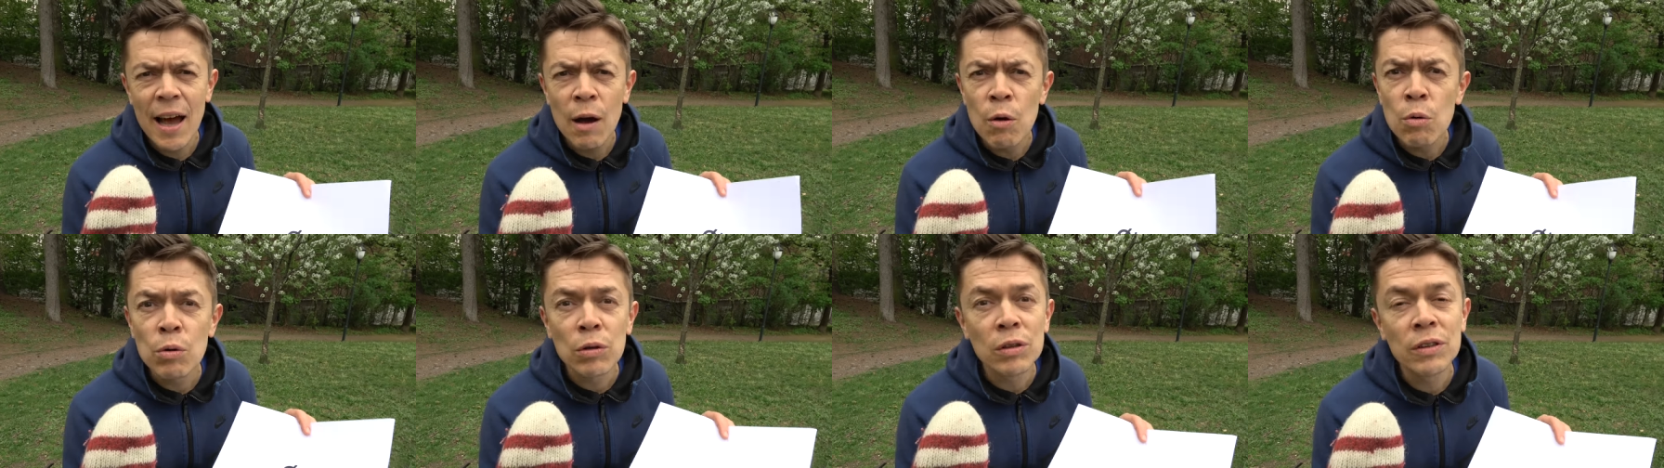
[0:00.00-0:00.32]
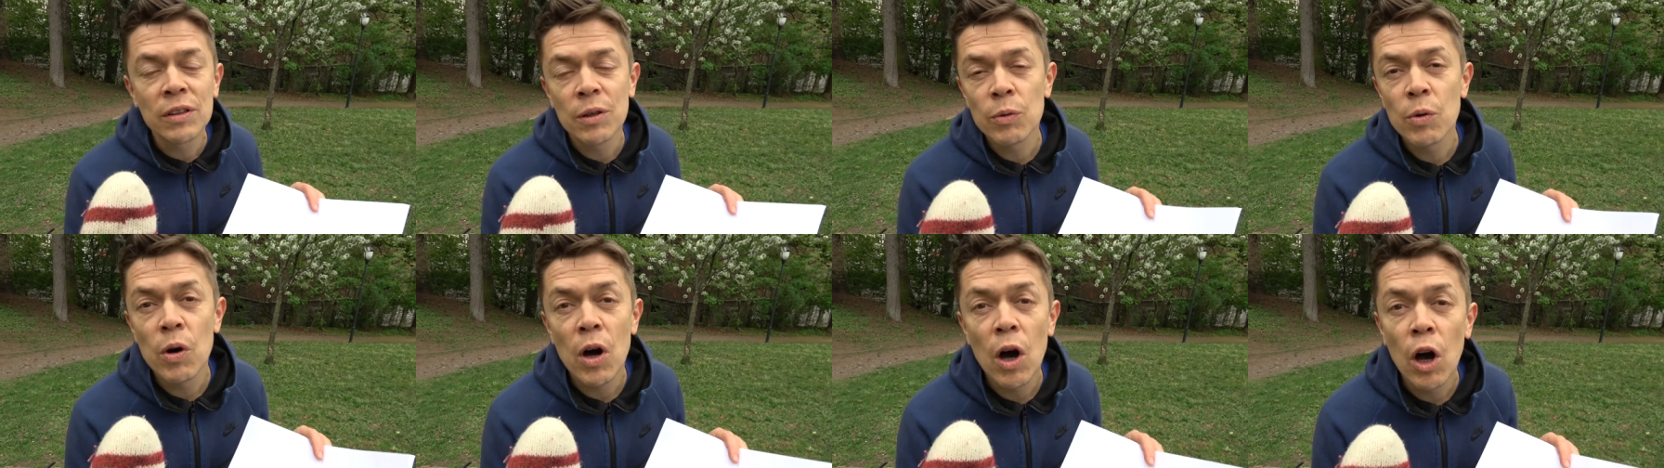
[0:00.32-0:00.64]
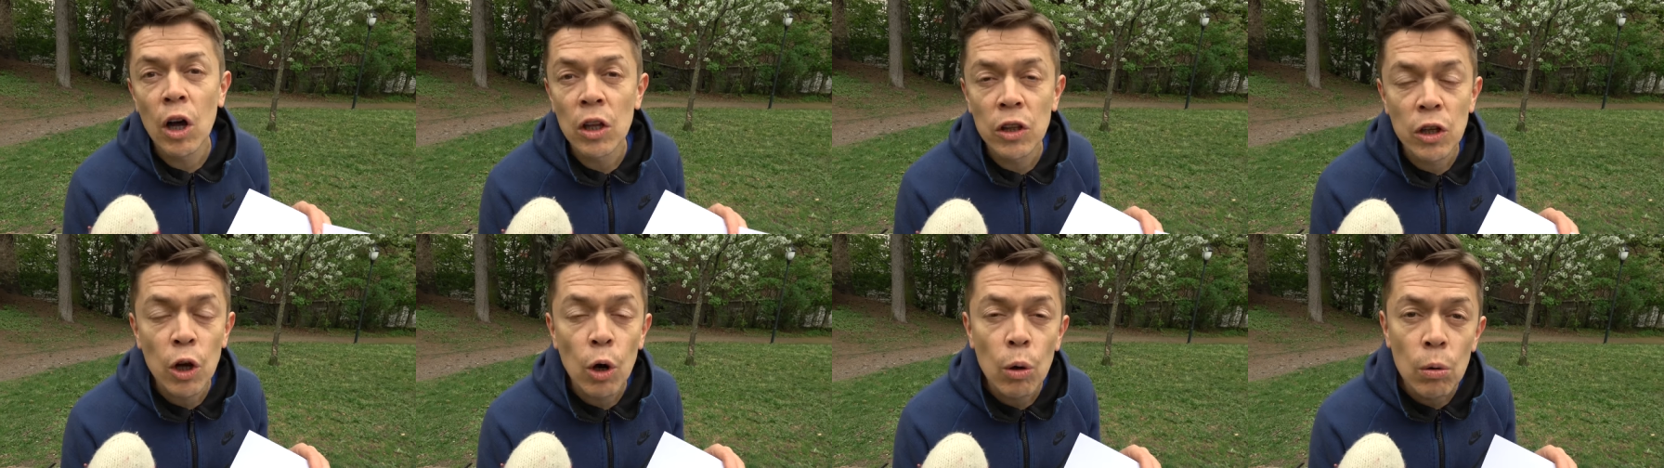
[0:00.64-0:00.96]
I want
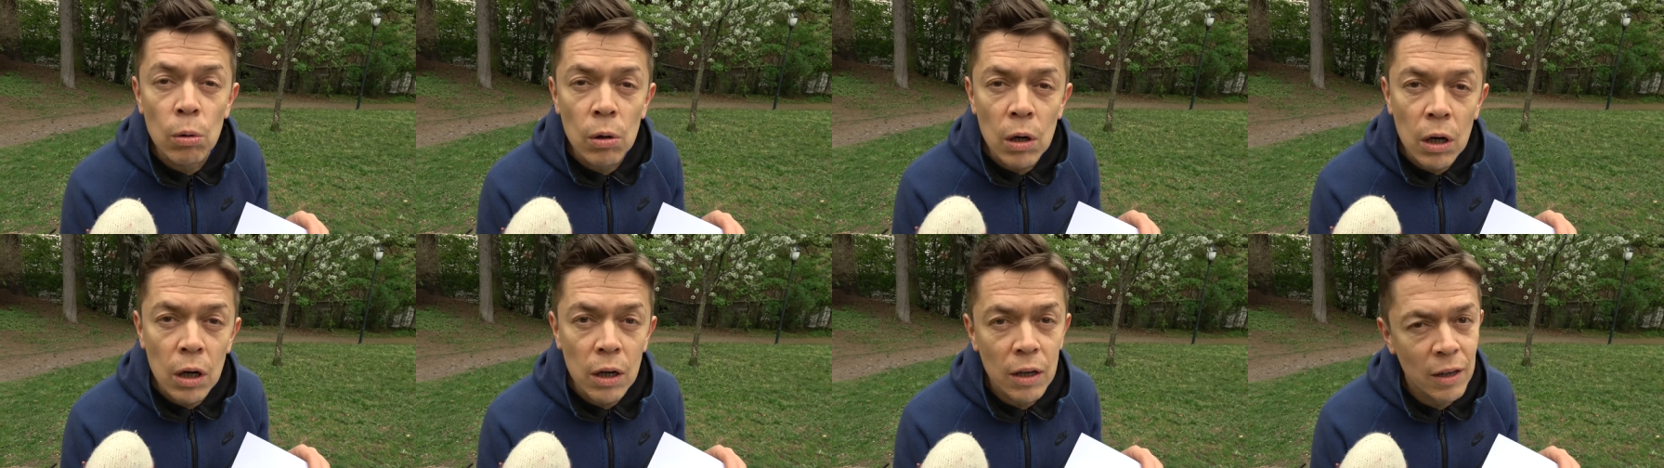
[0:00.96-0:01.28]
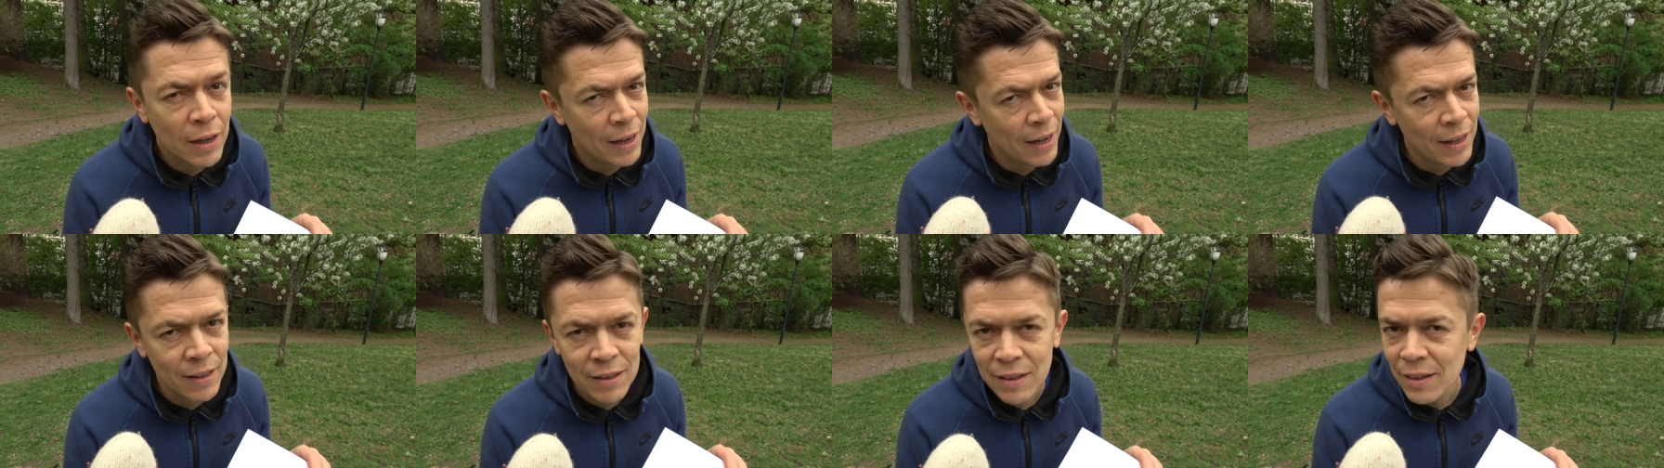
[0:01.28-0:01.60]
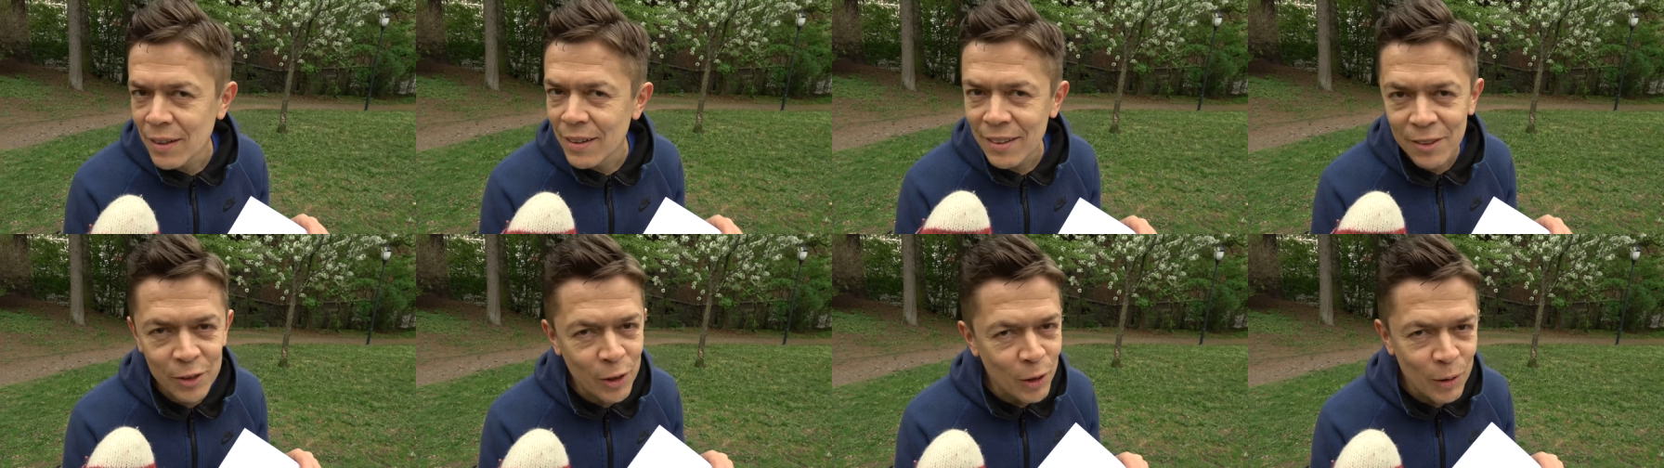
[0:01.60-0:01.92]
an ull.
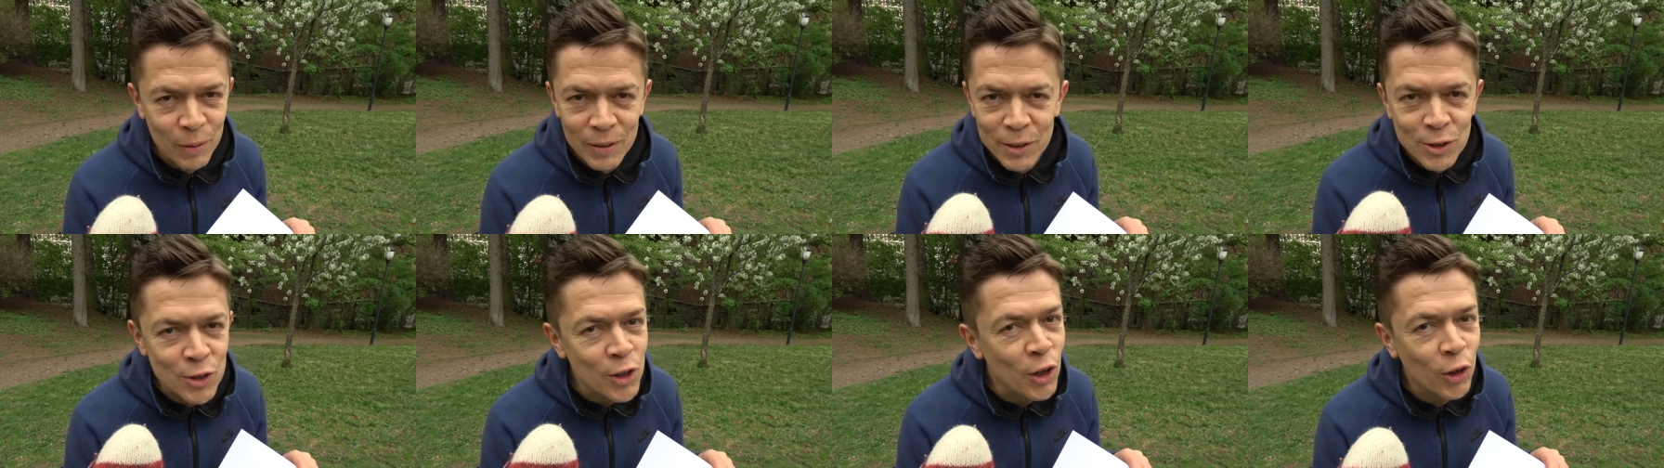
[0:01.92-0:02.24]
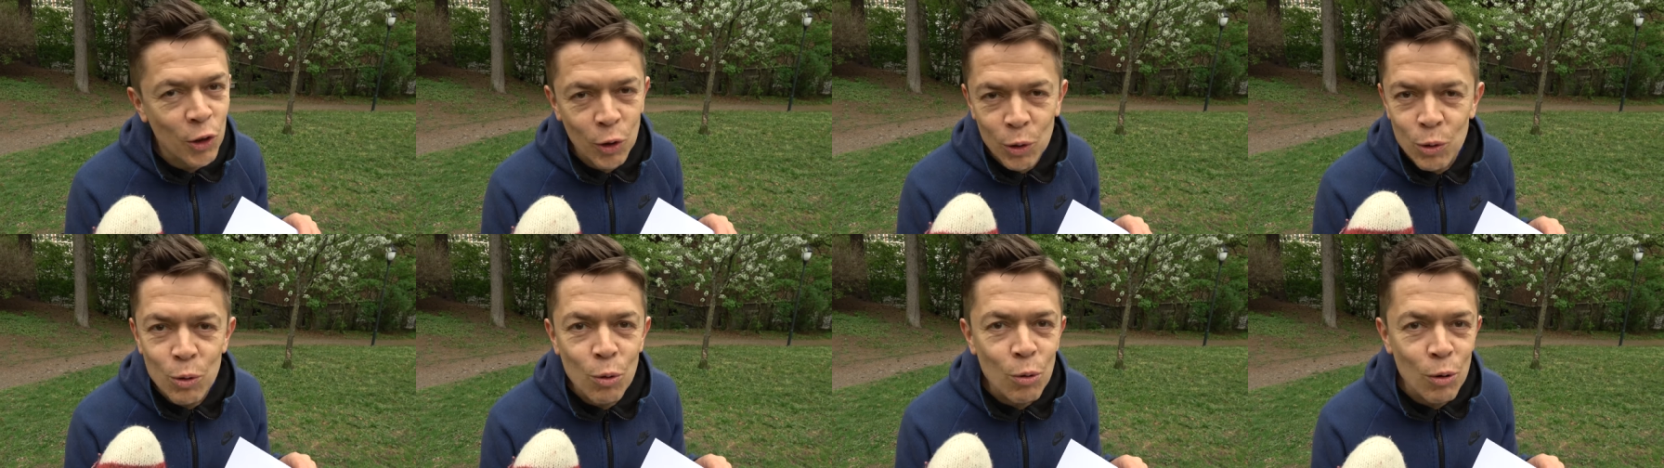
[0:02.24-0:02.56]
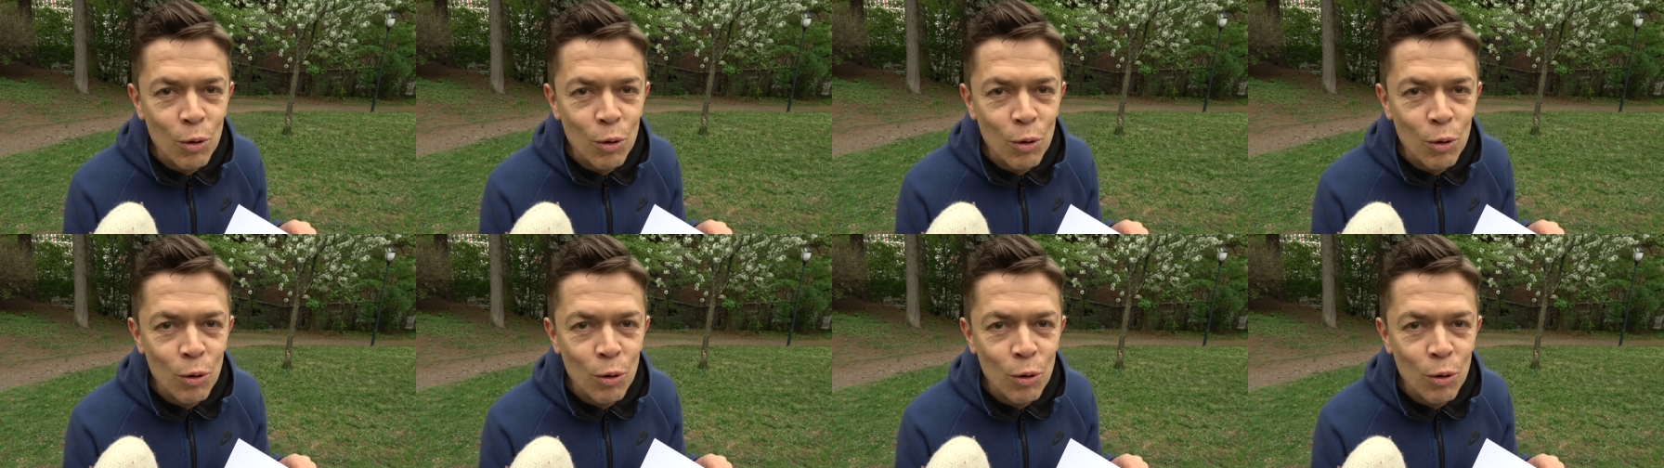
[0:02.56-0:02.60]
And no, it's not an